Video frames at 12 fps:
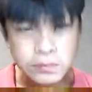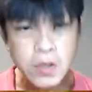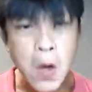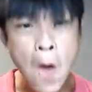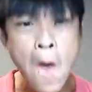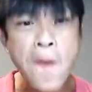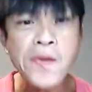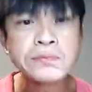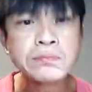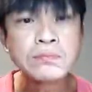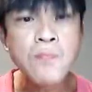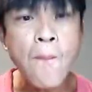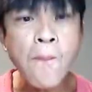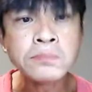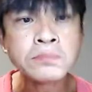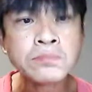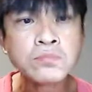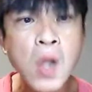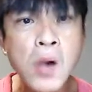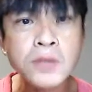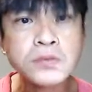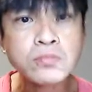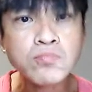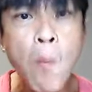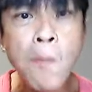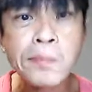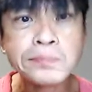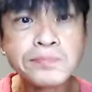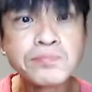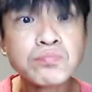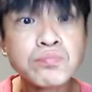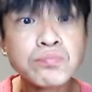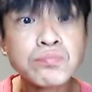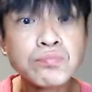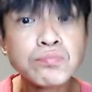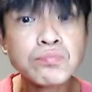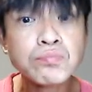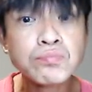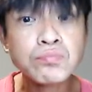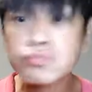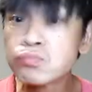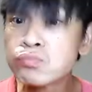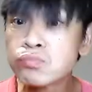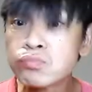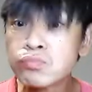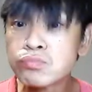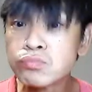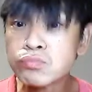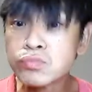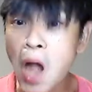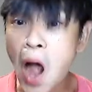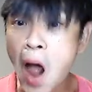did not go down. In fact, if anything, it went up. This more recent